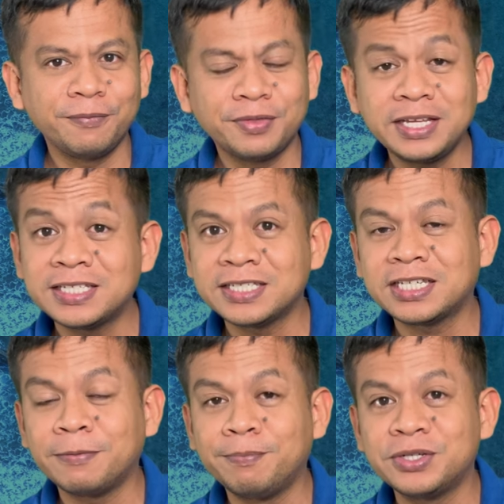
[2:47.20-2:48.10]
this is
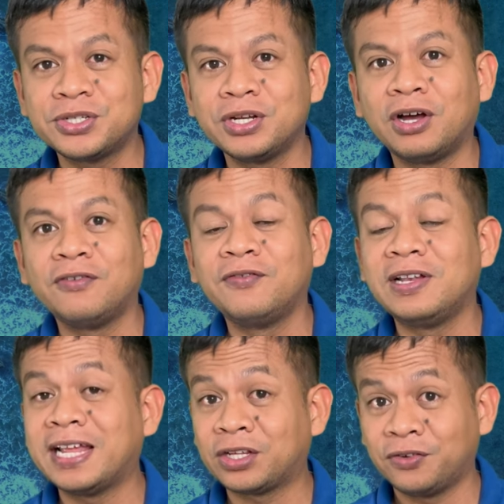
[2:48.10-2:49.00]
submission of
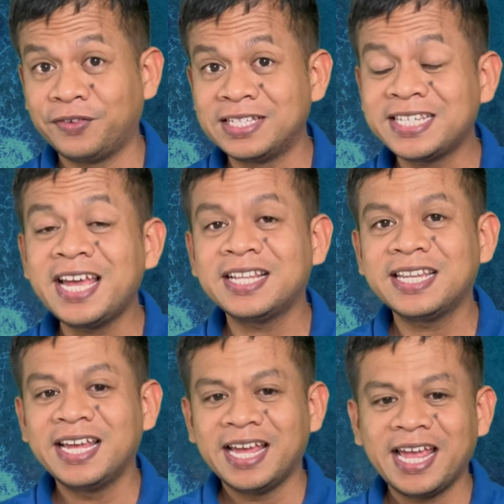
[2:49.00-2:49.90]
letter of intent
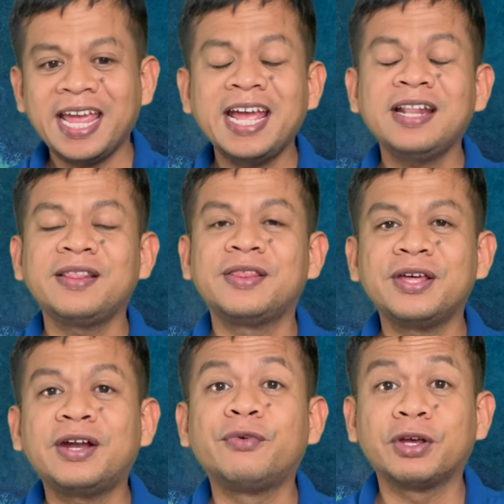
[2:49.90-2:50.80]
and
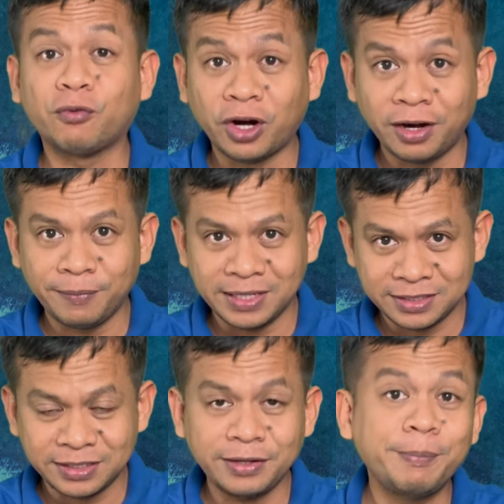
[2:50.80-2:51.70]
the
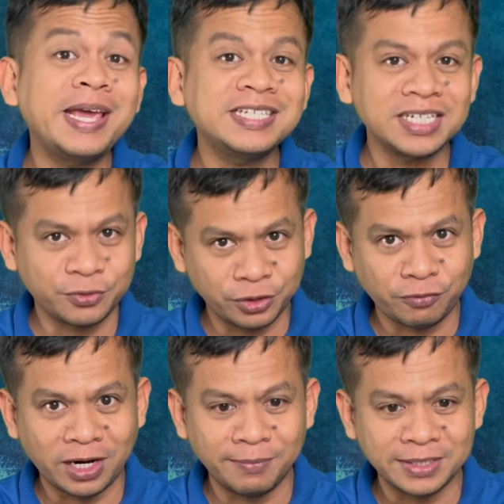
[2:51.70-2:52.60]
requirements, basic
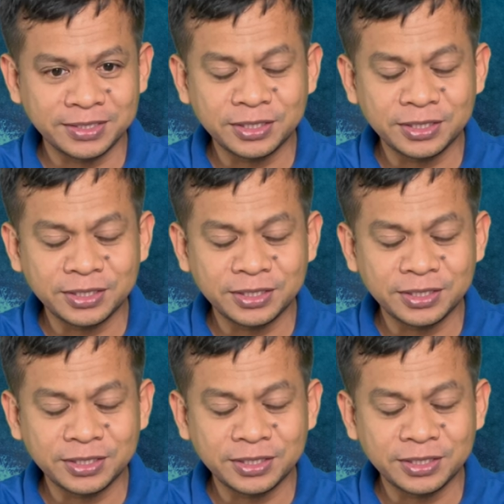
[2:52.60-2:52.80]
requirements.